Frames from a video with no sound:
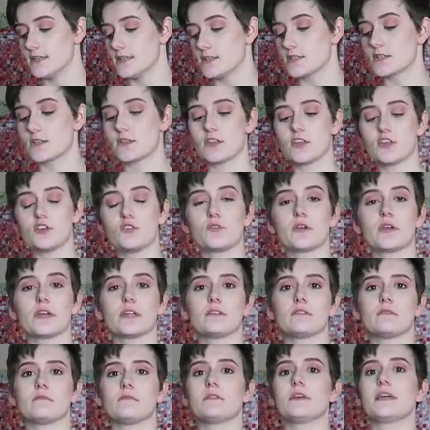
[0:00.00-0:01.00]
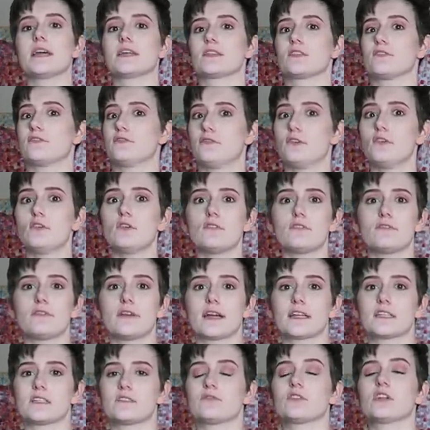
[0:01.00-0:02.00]
so that you can get the full
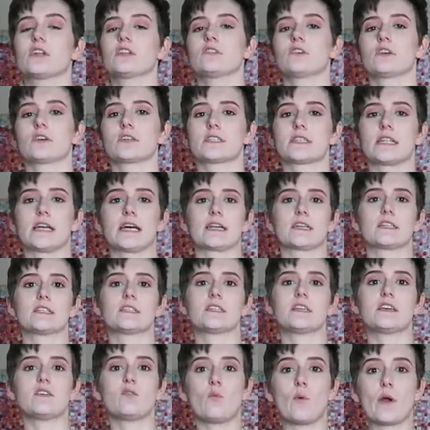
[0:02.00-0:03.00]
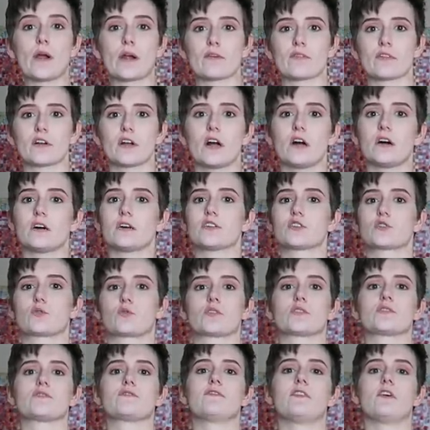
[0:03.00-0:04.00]
effect of what it looks like, see where the
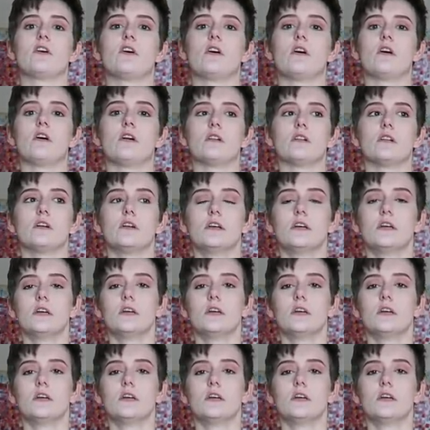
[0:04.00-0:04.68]
contours fall,